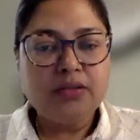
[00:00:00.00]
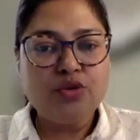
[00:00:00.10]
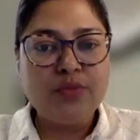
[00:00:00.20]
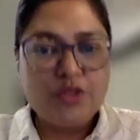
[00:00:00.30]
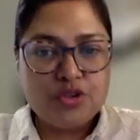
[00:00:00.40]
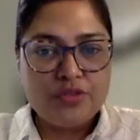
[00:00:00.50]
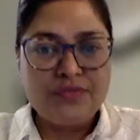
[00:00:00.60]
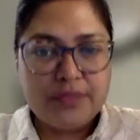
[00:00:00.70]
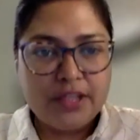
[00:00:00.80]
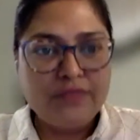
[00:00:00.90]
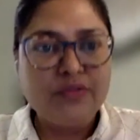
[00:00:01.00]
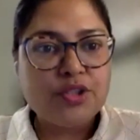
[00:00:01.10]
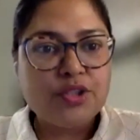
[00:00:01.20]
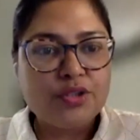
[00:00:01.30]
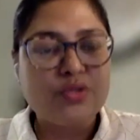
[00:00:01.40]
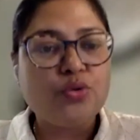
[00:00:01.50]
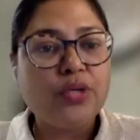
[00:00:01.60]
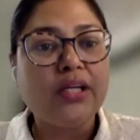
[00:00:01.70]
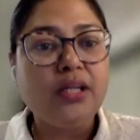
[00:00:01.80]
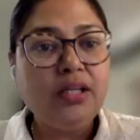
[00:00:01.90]
Too much of information is
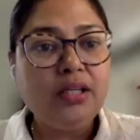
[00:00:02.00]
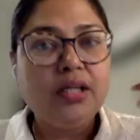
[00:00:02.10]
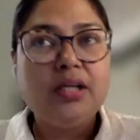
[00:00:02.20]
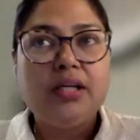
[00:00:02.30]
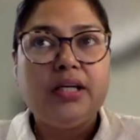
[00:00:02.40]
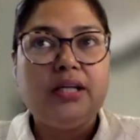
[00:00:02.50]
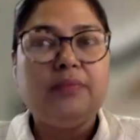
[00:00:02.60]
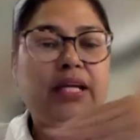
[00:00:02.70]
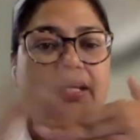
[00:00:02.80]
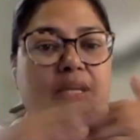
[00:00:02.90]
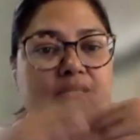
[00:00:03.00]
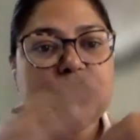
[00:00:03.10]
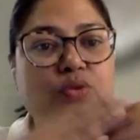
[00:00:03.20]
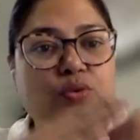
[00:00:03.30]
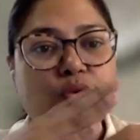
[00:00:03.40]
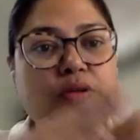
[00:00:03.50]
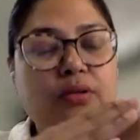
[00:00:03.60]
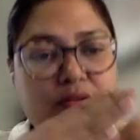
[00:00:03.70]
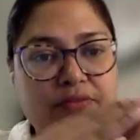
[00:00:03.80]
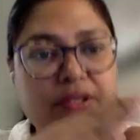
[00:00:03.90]
going in, and brain has its
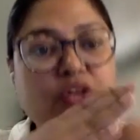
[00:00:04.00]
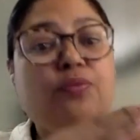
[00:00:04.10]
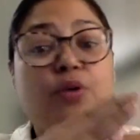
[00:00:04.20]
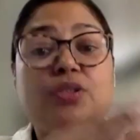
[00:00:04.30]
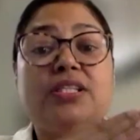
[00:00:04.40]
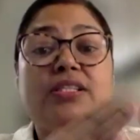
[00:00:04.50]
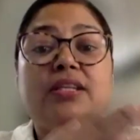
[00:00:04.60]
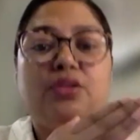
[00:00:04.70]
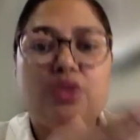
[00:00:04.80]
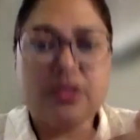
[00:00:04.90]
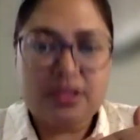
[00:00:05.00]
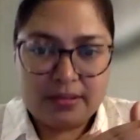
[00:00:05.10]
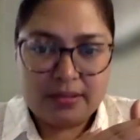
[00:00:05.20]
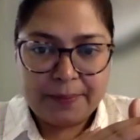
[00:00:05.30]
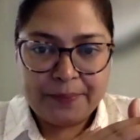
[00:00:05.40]
own way of processing the thoughts.